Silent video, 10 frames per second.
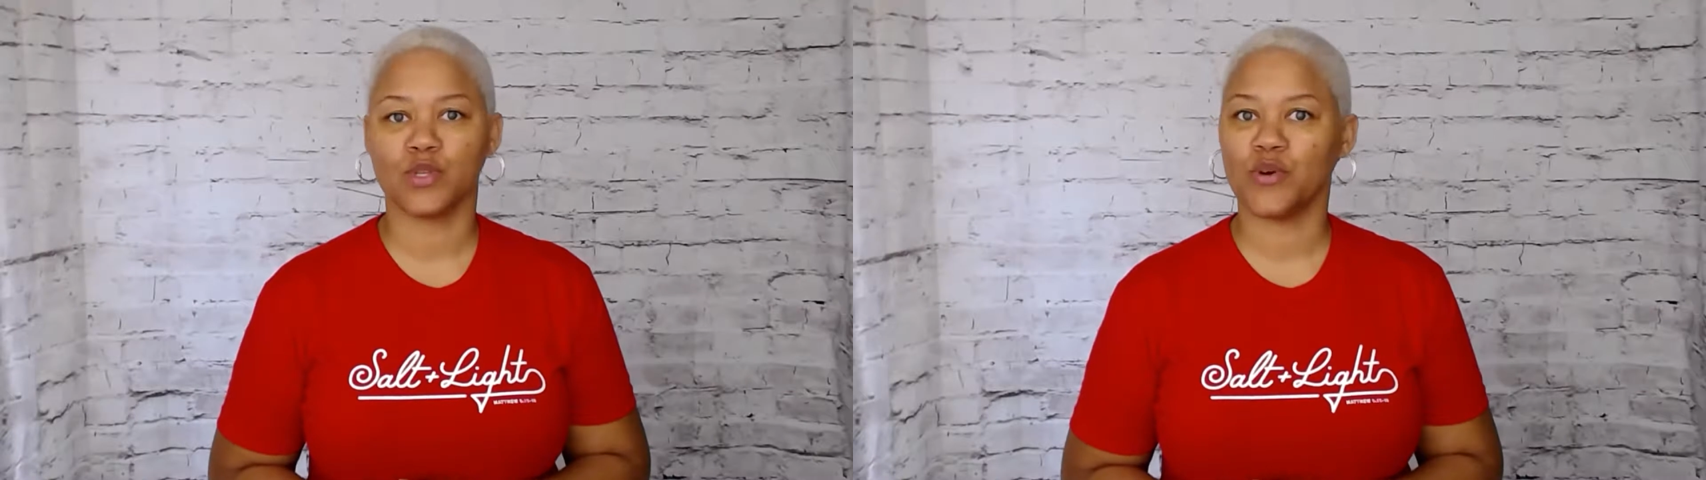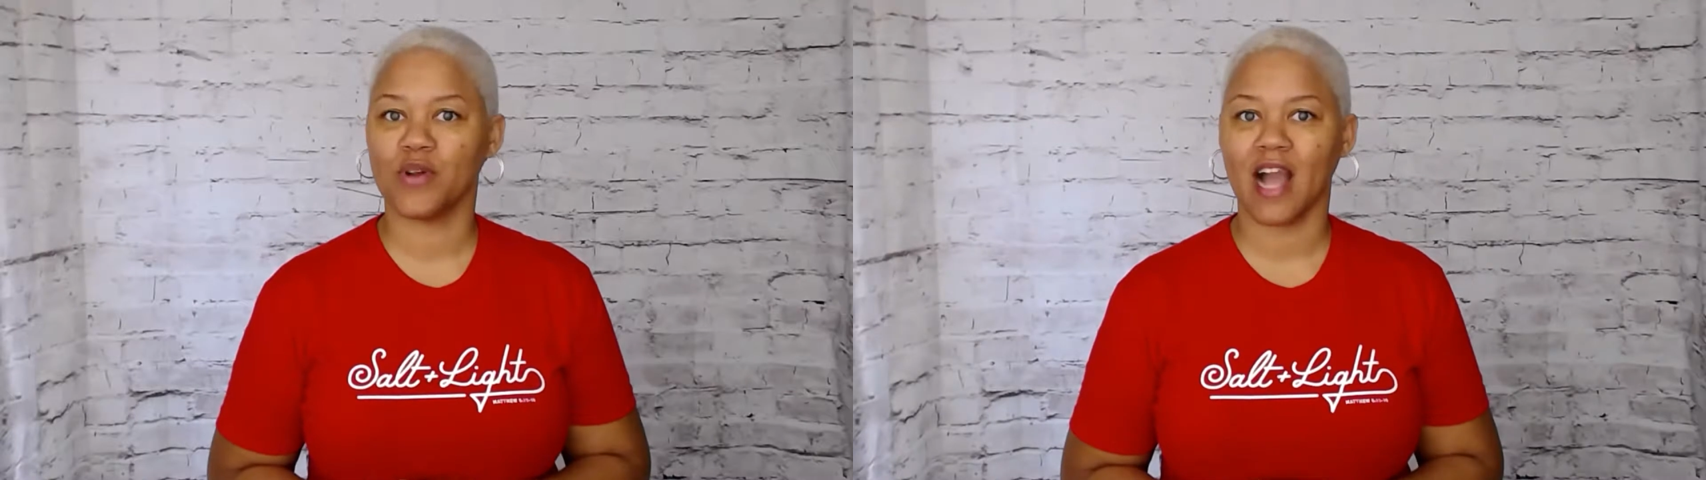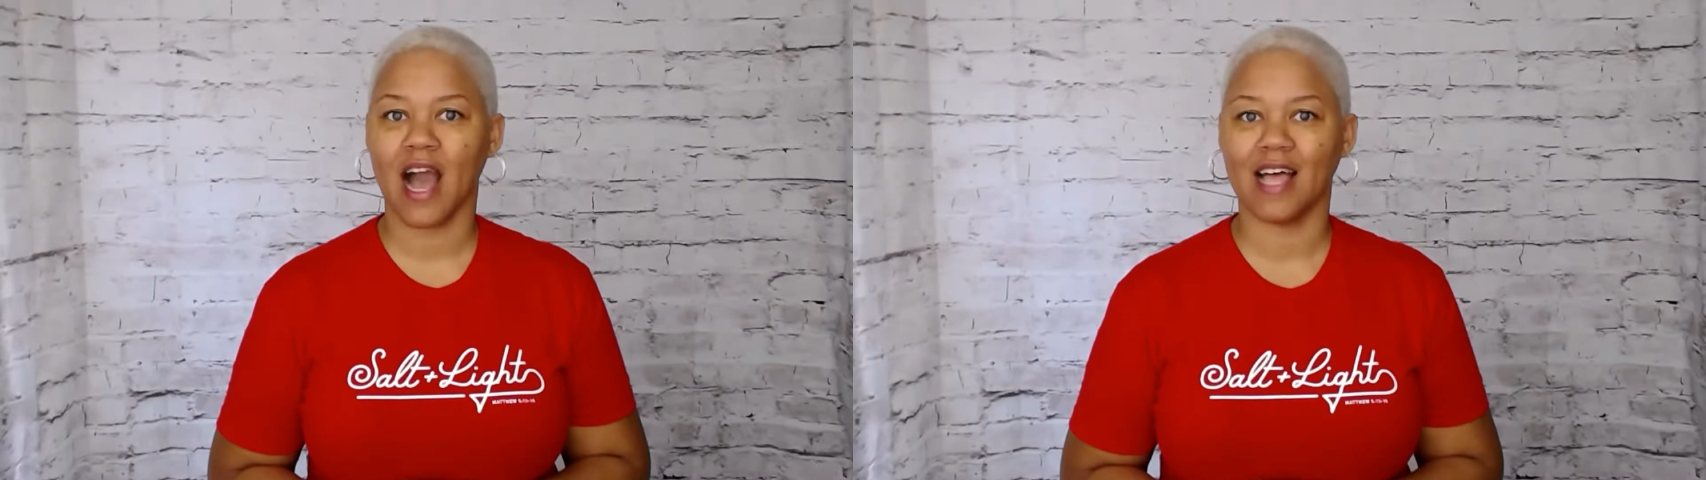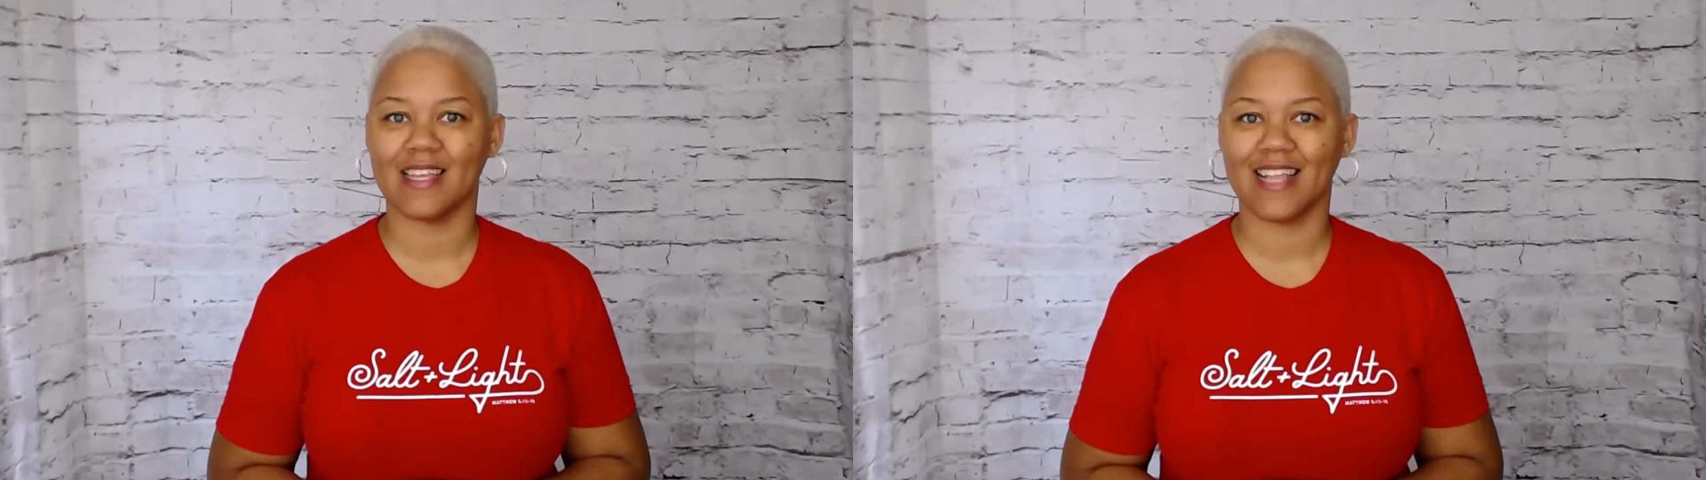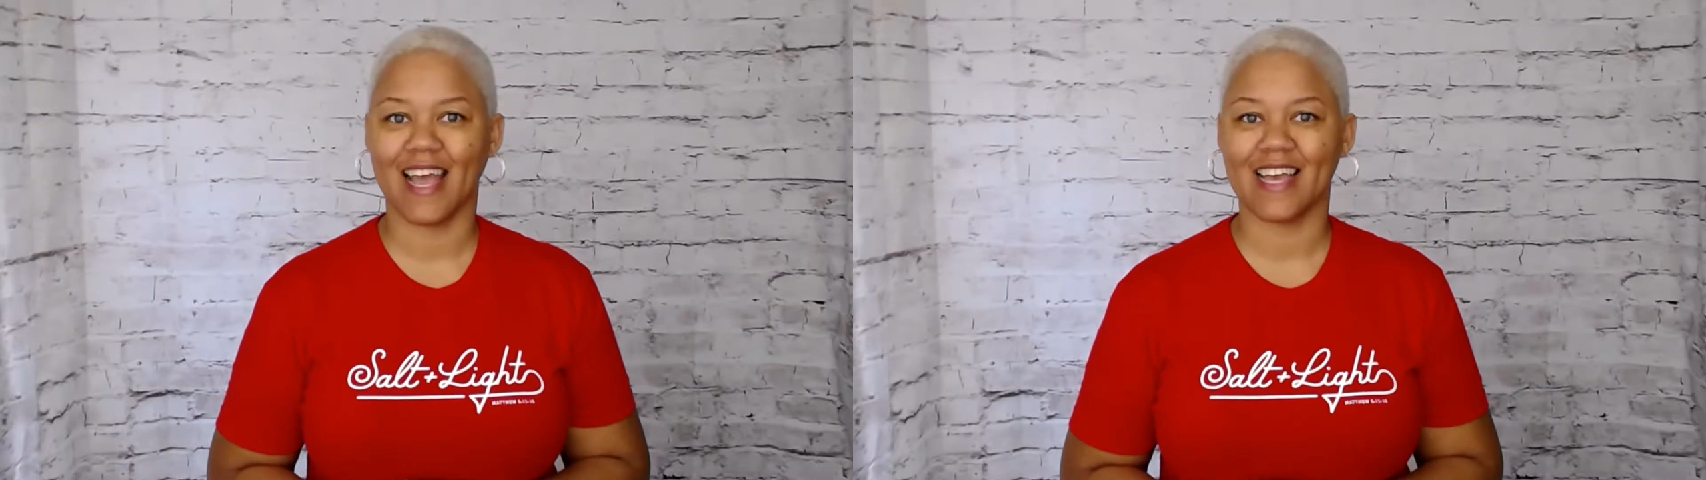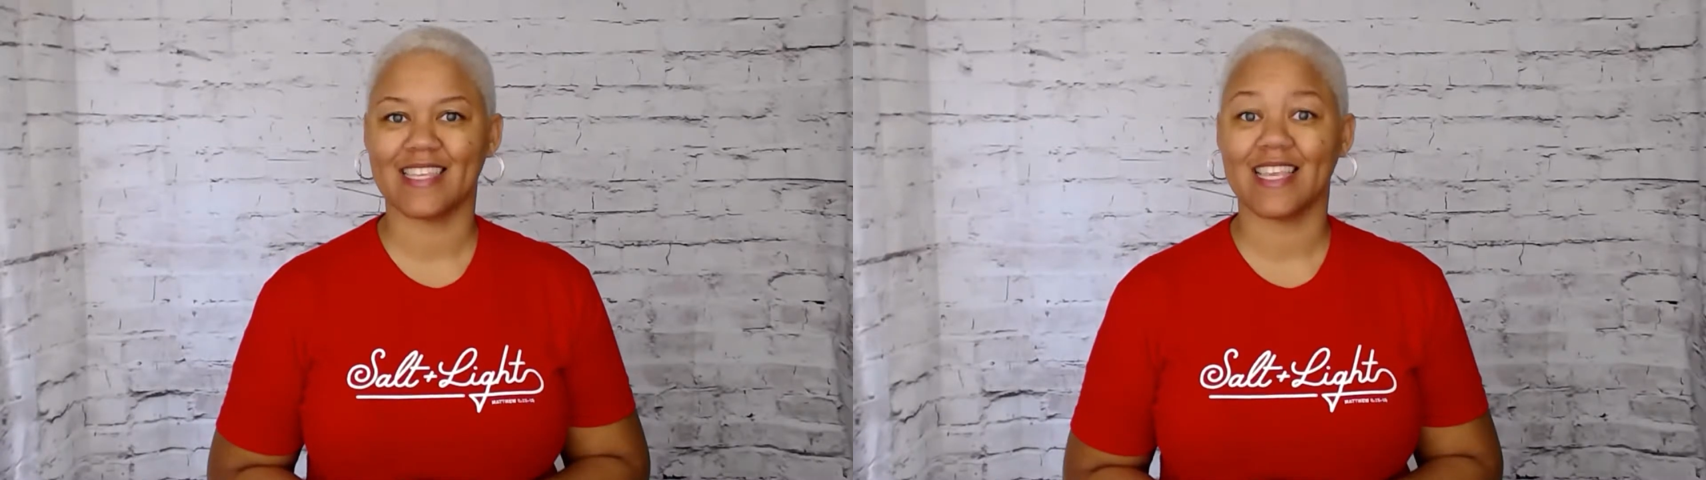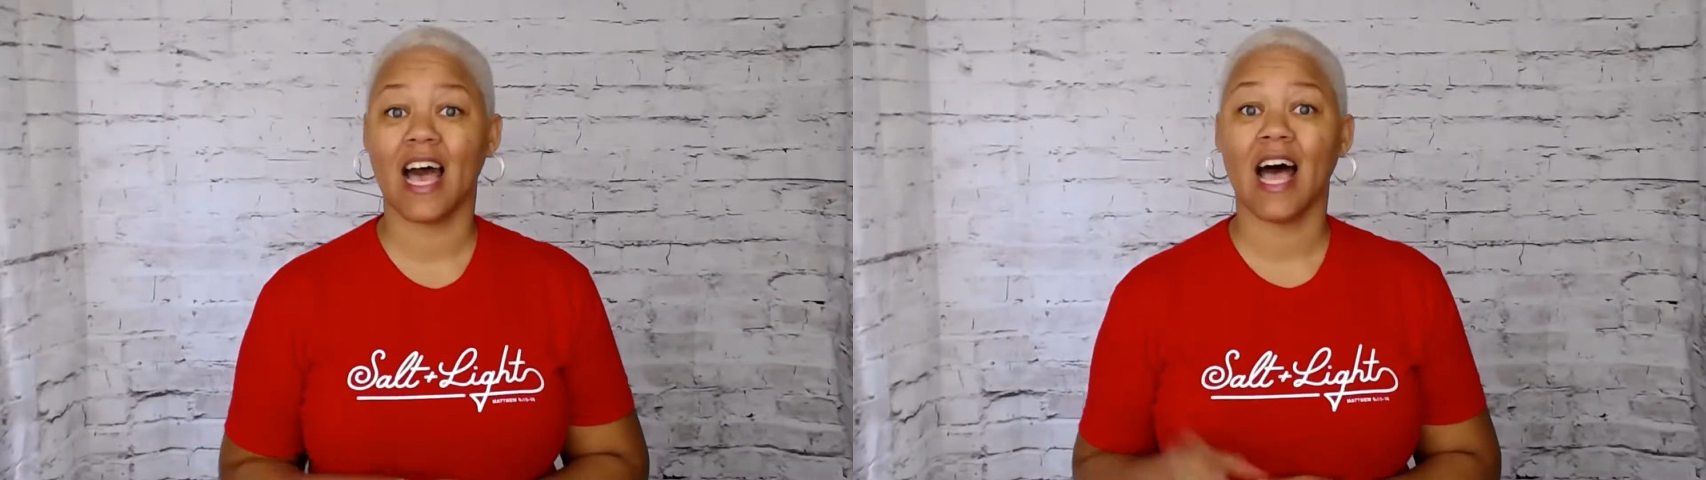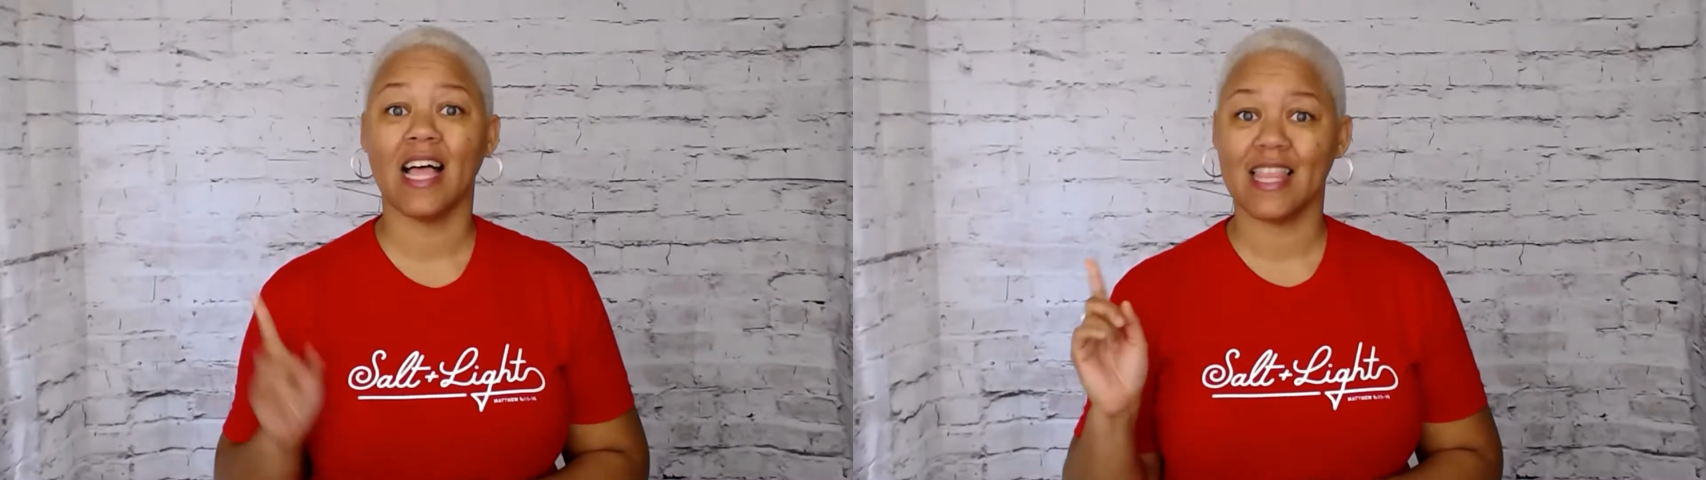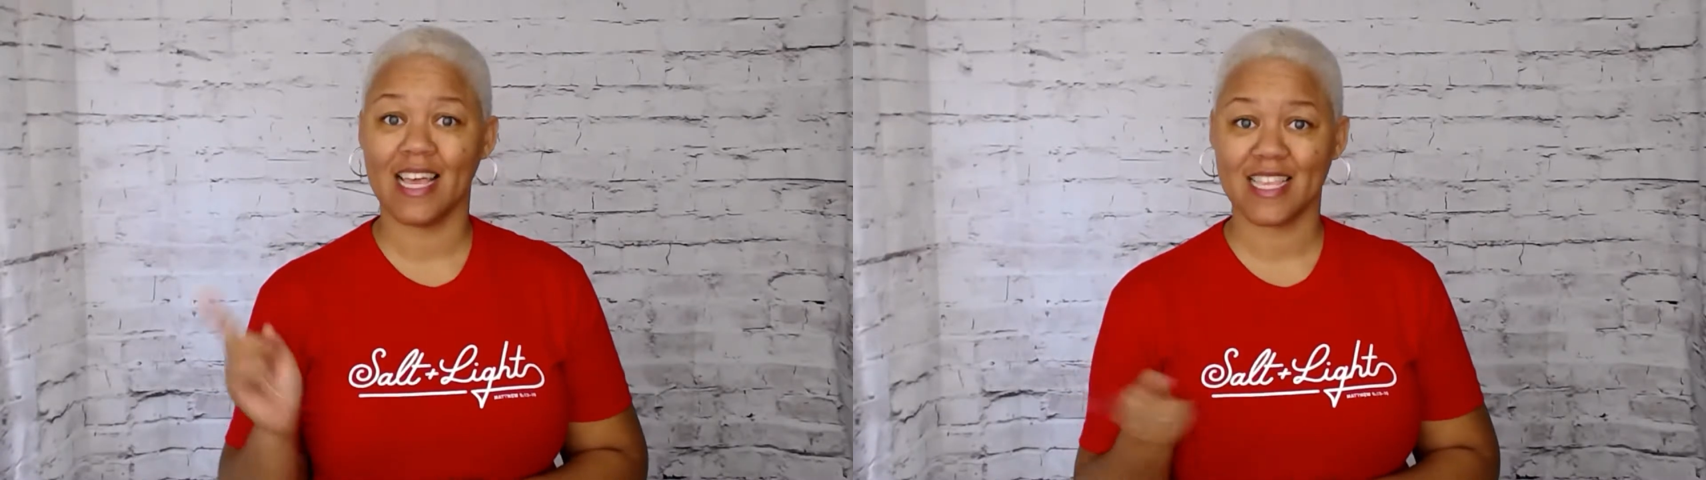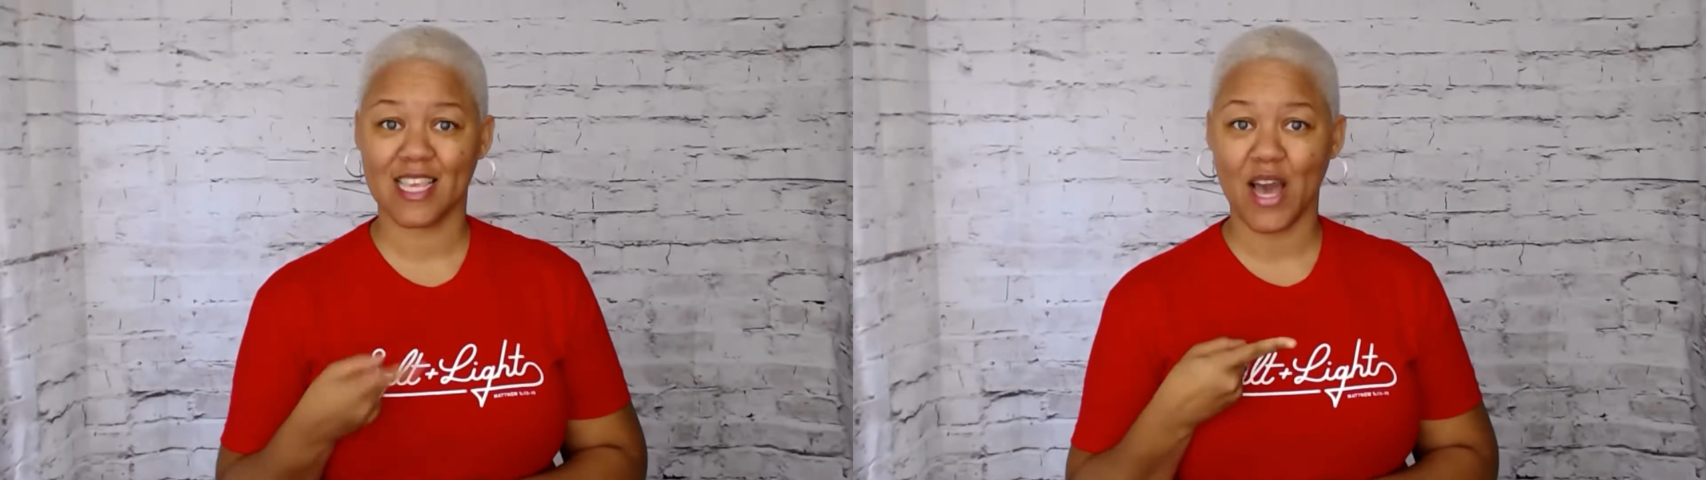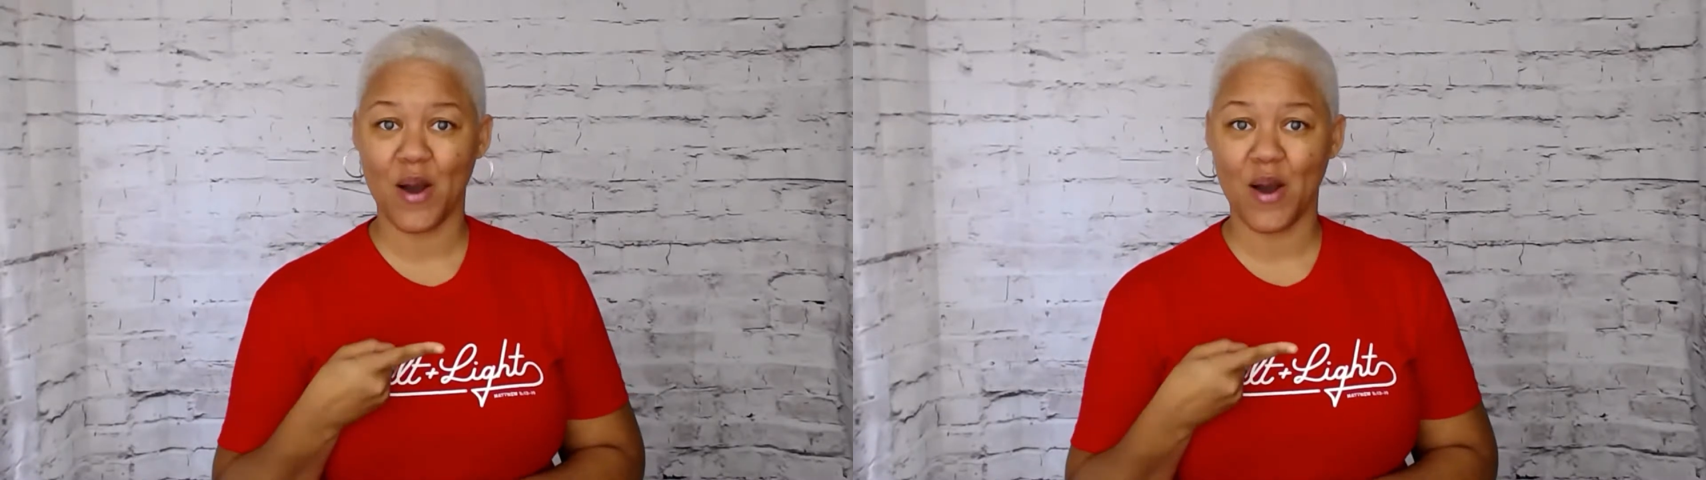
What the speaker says: holidays. Let's go.